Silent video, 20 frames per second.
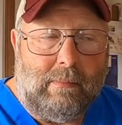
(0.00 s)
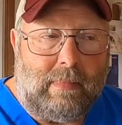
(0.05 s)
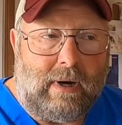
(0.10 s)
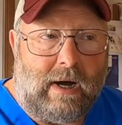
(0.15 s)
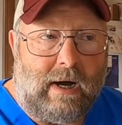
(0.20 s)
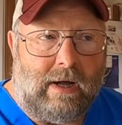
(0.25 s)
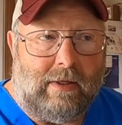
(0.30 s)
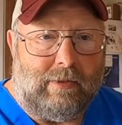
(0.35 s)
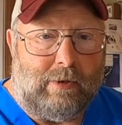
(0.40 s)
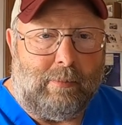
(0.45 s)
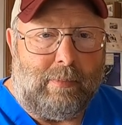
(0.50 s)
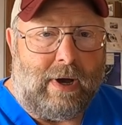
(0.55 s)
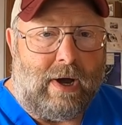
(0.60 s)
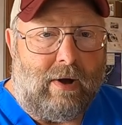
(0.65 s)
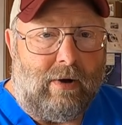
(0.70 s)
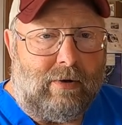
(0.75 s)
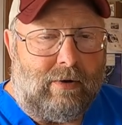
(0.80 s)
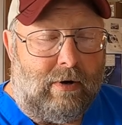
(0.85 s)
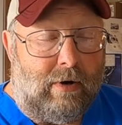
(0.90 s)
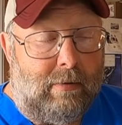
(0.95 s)
behind the
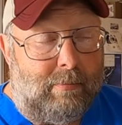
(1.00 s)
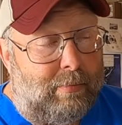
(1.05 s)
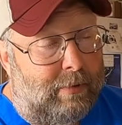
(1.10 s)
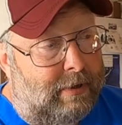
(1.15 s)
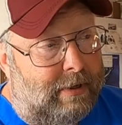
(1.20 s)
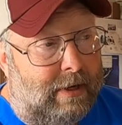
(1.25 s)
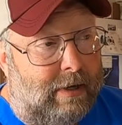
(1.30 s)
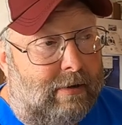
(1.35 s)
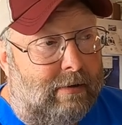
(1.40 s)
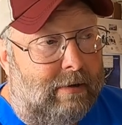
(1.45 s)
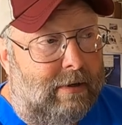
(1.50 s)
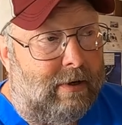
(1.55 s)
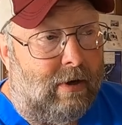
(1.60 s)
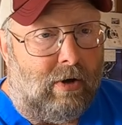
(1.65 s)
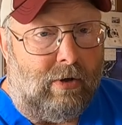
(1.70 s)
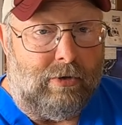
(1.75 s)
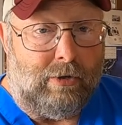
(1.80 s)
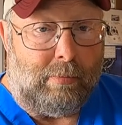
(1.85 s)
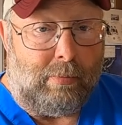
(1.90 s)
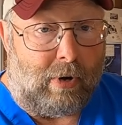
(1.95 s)
power curve particularly
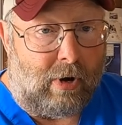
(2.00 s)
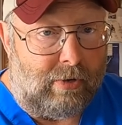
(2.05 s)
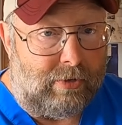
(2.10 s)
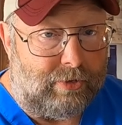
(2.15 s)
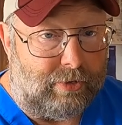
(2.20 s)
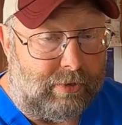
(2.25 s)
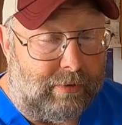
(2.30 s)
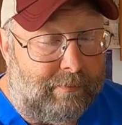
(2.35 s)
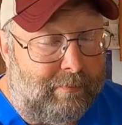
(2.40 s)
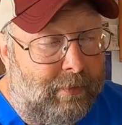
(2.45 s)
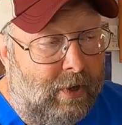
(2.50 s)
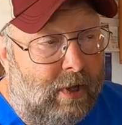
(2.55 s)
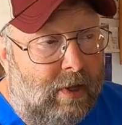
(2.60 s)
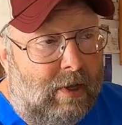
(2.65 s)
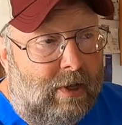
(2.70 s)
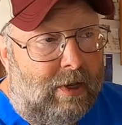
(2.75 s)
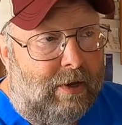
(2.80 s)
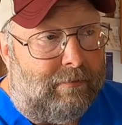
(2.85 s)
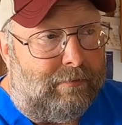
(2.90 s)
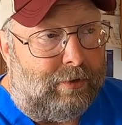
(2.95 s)
on departure
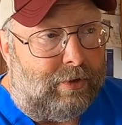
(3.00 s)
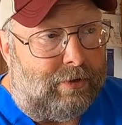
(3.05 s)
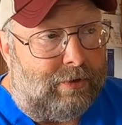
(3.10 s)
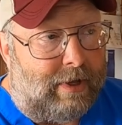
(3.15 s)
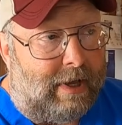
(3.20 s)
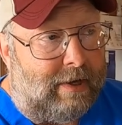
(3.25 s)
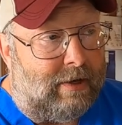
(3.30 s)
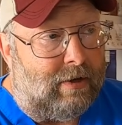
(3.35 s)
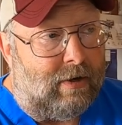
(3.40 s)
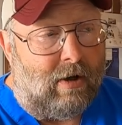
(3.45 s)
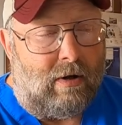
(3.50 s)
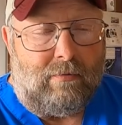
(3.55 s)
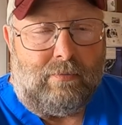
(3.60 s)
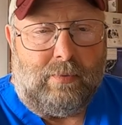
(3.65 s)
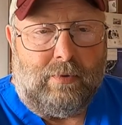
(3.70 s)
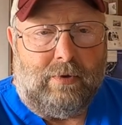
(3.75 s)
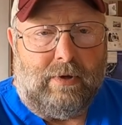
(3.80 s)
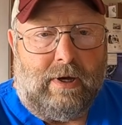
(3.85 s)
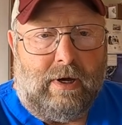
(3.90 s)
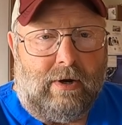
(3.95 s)
if you're taking
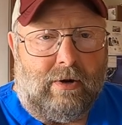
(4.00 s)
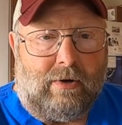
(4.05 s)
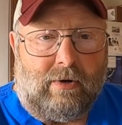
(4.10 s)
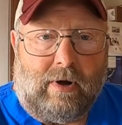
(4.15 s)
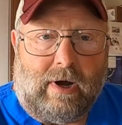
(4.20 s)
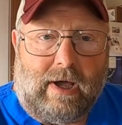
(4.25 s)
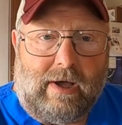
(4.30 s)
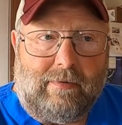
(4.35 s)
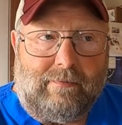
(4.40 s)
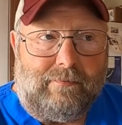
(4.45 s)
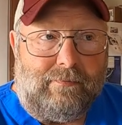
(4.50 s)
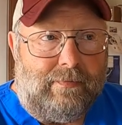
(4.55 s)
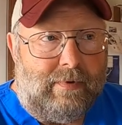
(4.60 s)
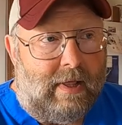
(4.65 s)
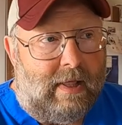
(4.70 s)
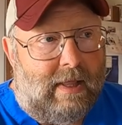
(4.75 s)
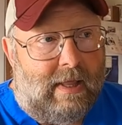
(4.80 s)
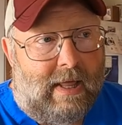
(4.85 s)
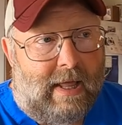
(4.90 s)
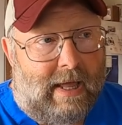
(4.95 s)
off with the aircraft
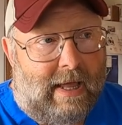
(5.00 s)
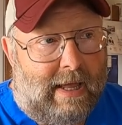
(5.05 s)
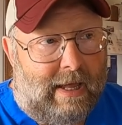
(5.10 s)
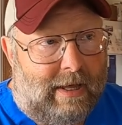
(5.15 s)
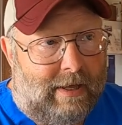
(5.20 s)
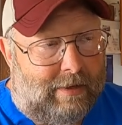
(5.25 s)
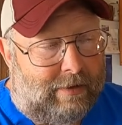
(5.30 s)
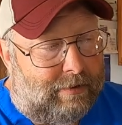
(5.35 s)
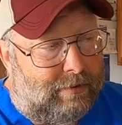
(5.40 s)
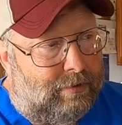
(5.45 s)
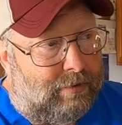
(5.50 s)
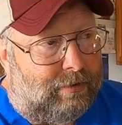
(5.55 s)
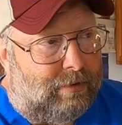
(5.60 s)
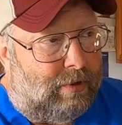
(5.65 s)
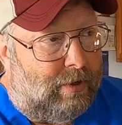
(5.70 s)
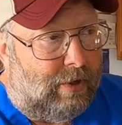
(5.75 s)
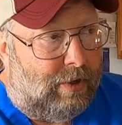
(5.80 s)
and